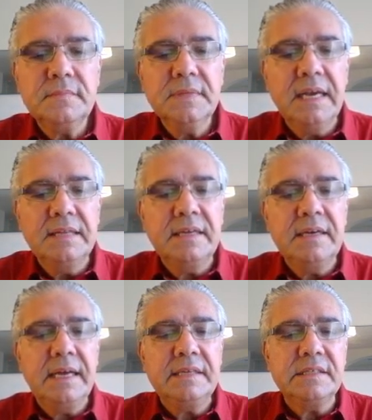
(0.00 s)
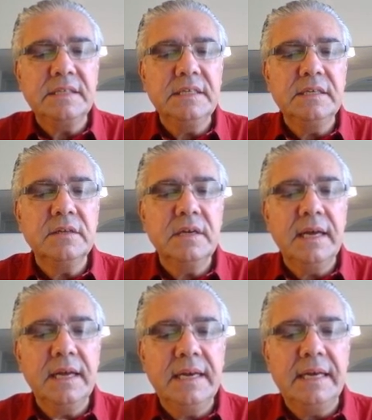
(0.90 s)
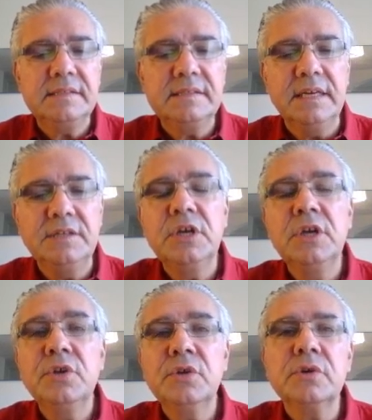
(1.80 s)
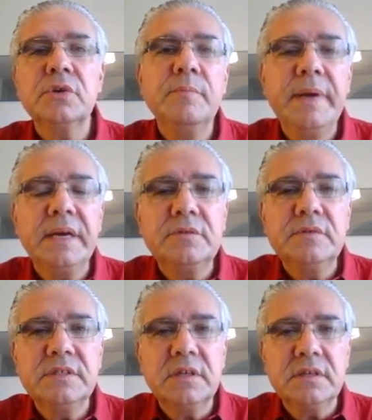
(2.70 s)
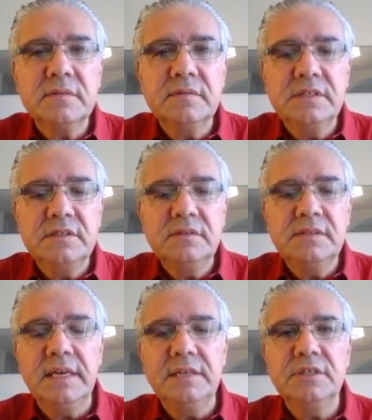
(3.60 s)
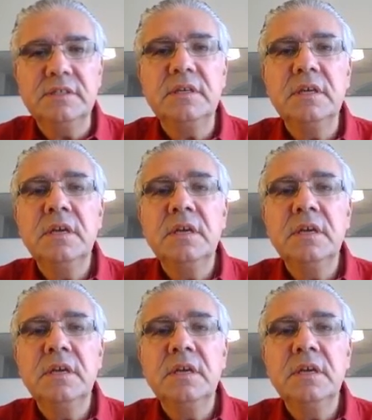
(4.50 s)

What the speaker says: And then lastly, in the last stage, you're going to compare the results of these two stages.